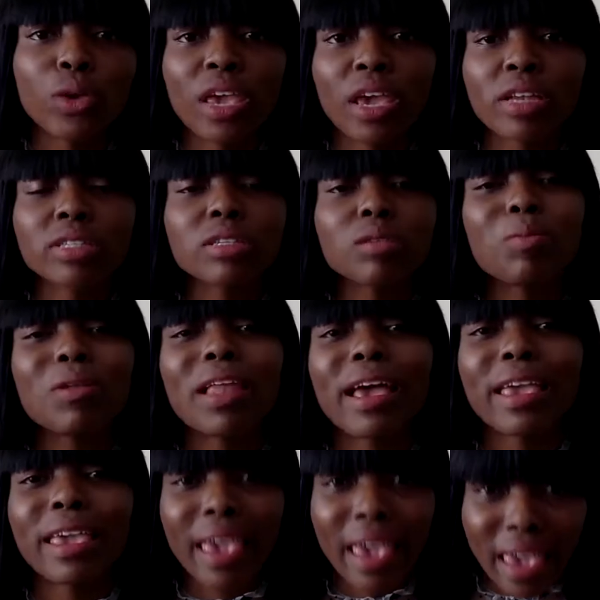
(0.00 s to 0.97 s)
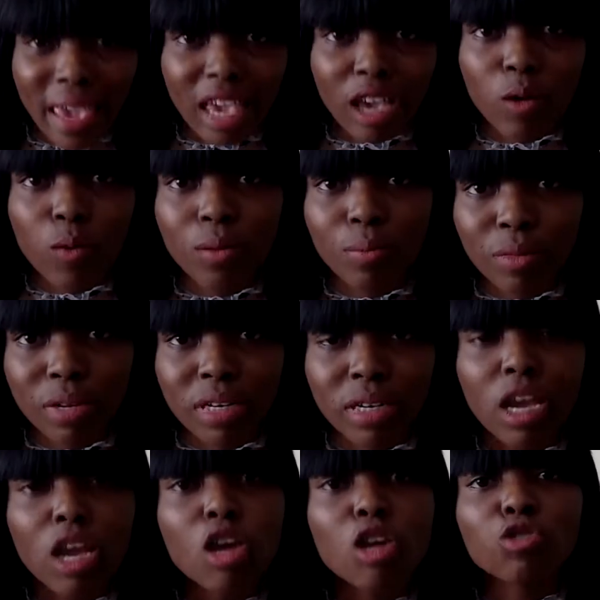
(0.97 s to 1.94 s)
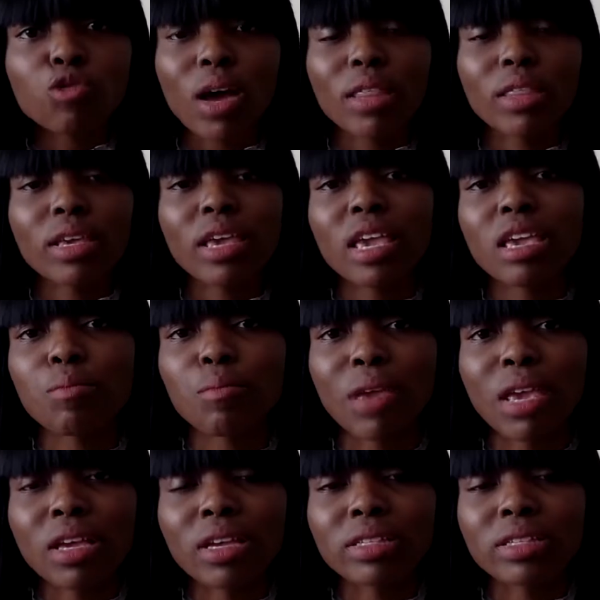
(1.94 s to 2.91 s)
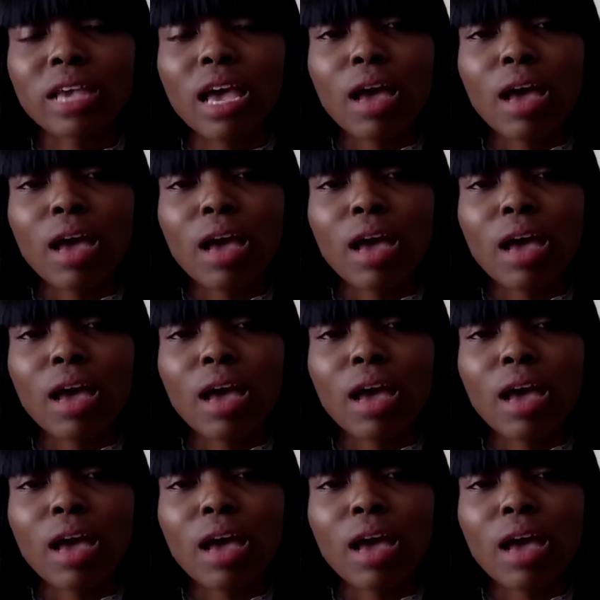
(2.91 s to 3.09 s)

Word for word: can supply cake equipment to other cake makers.